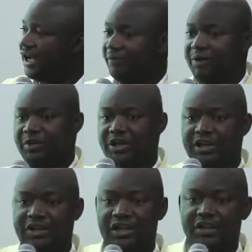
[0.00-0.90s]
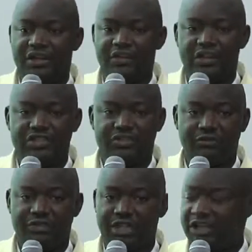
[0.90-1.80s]
maybe in the list
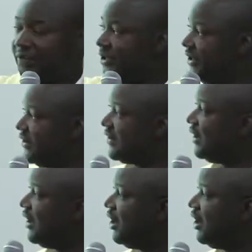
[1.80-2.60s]
of 10 images.